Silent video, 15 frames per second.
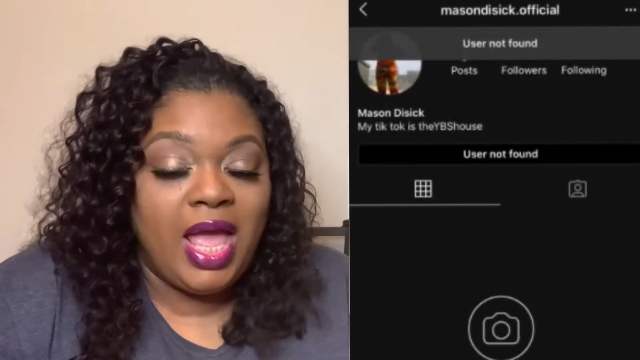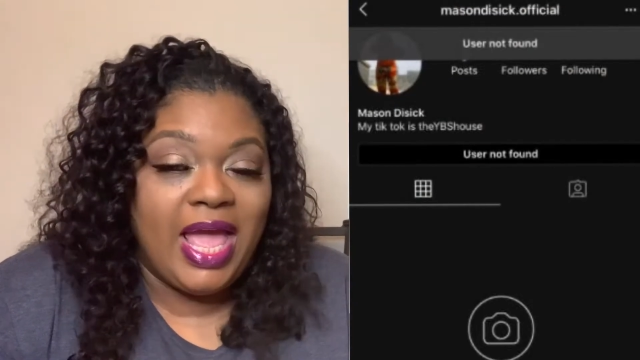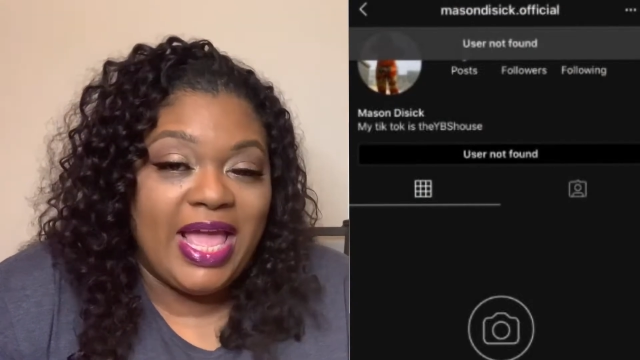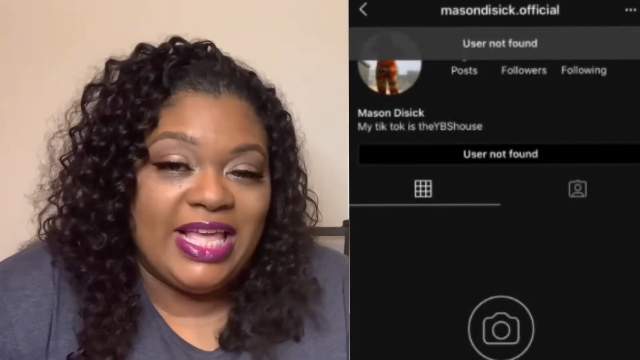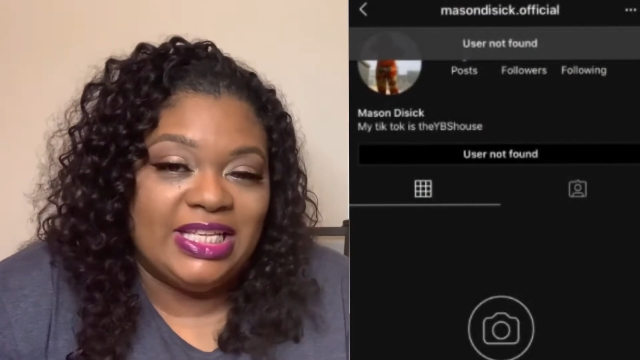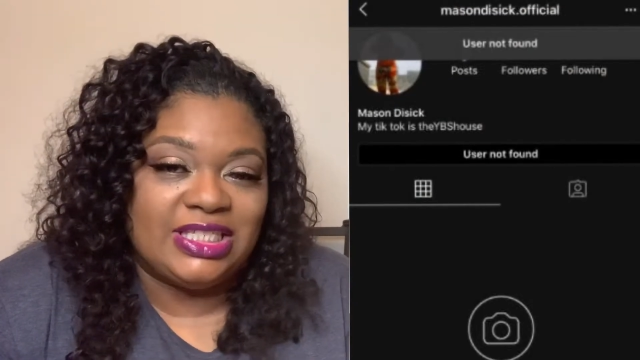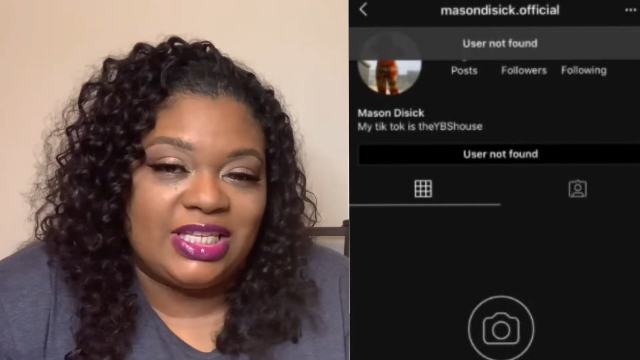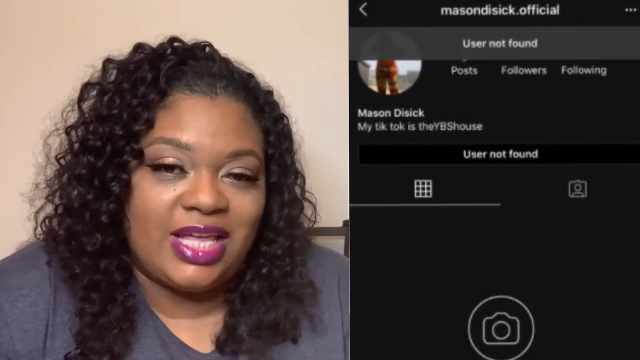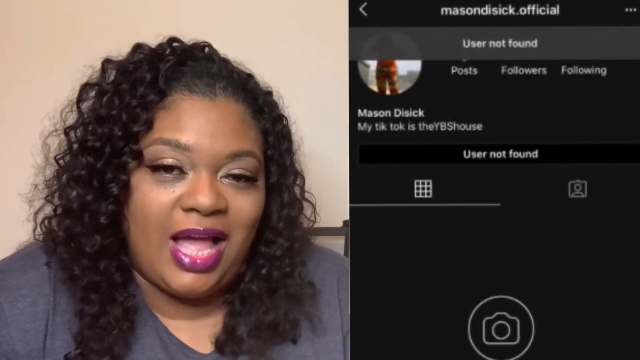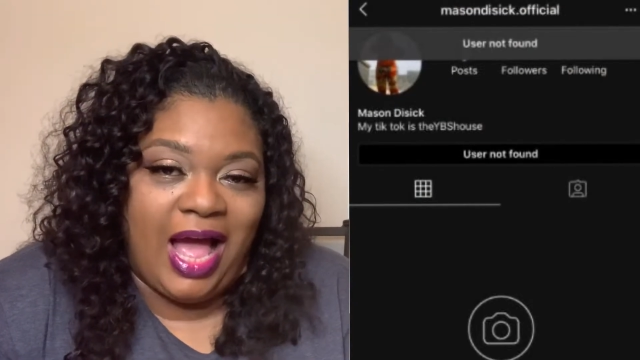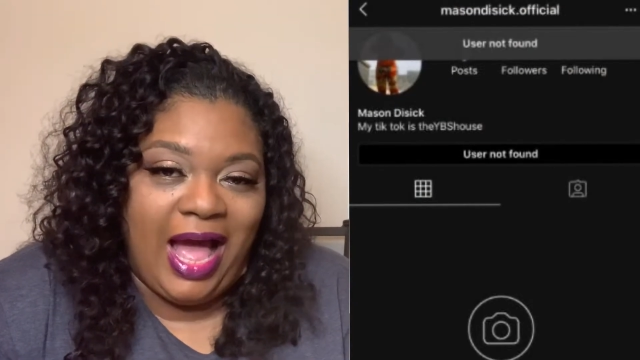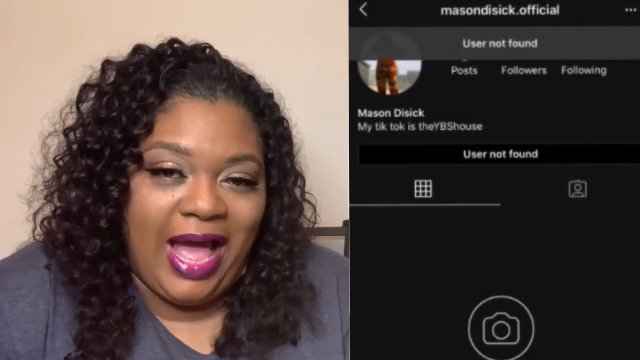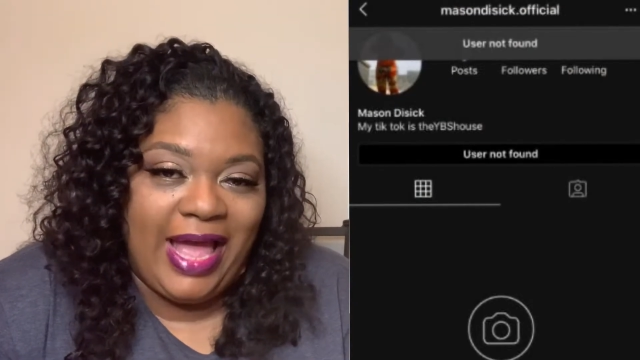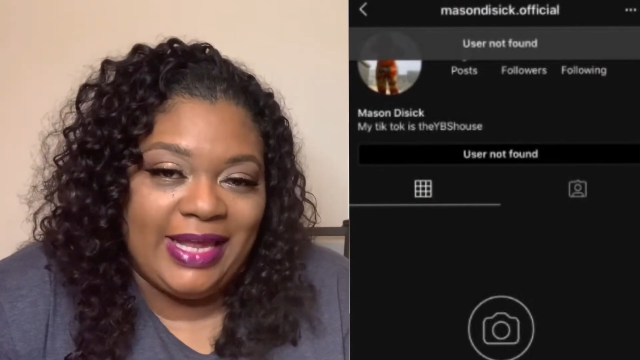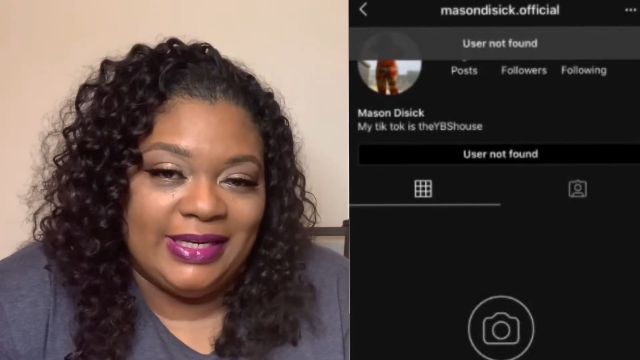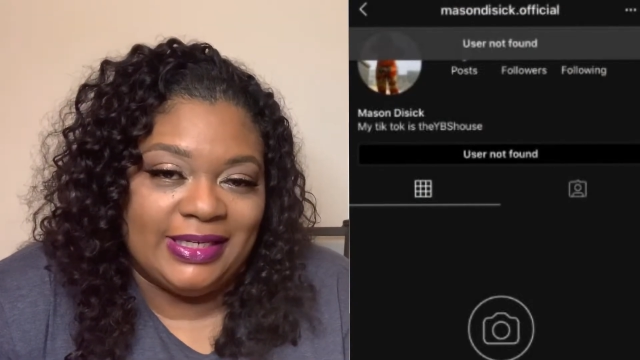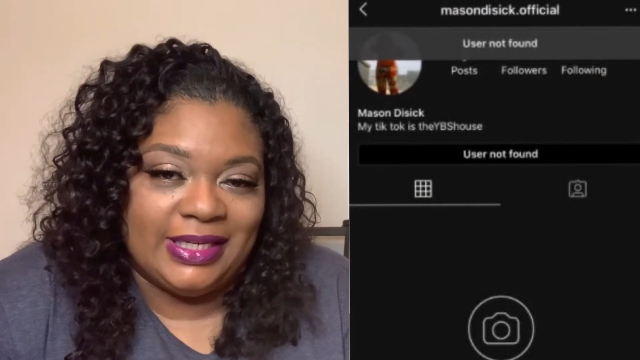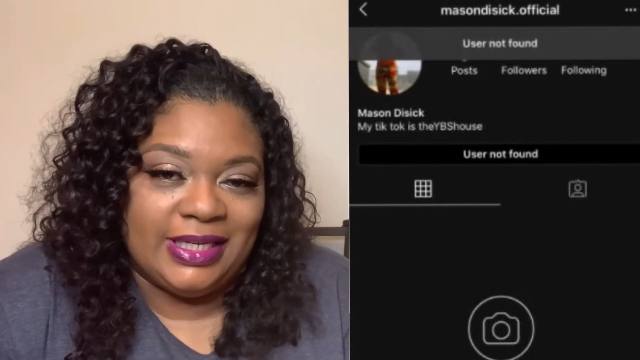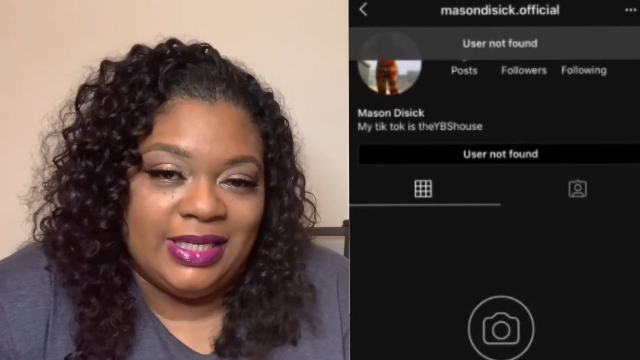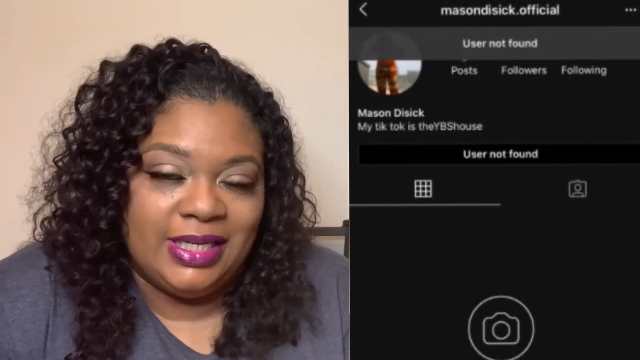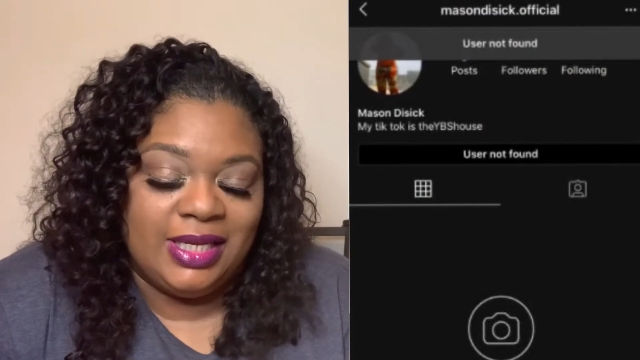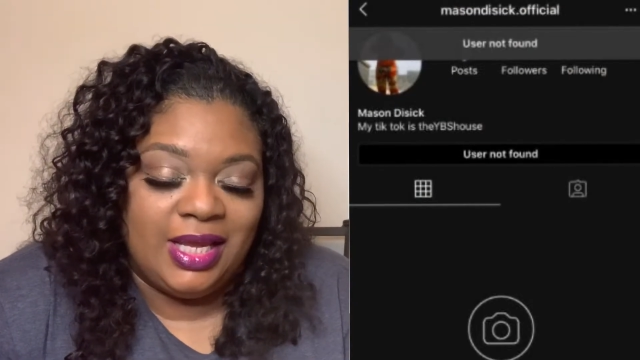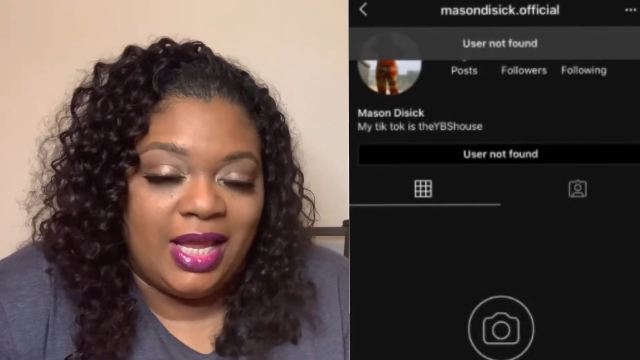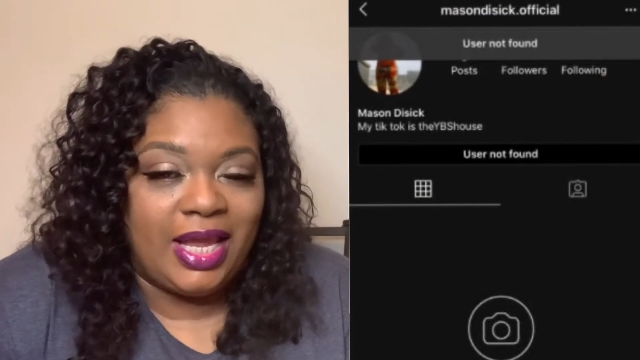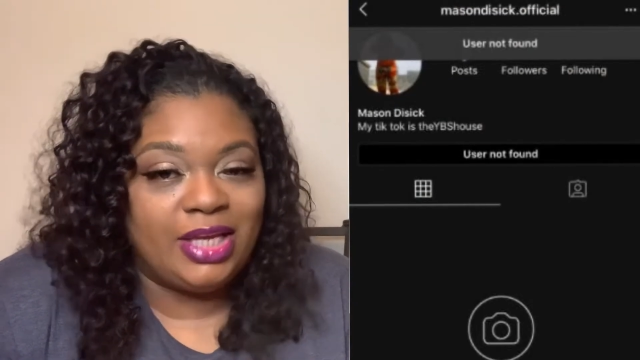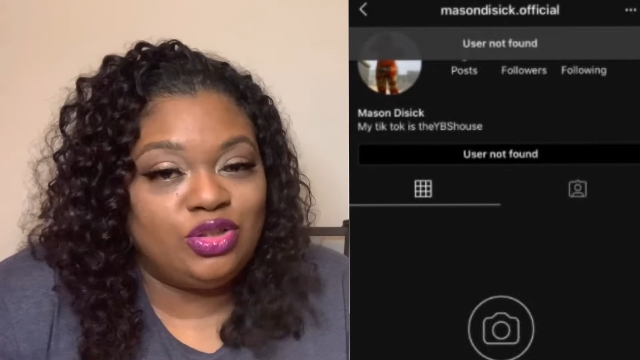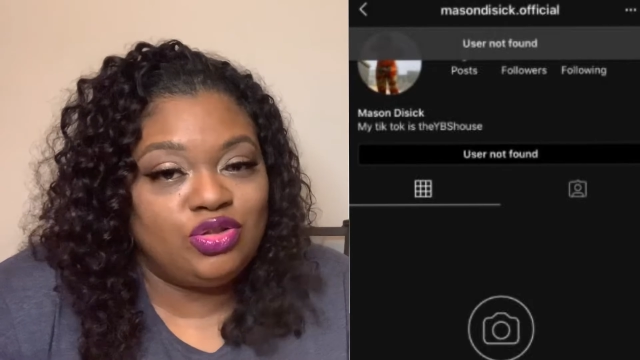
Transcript: Is Kylie and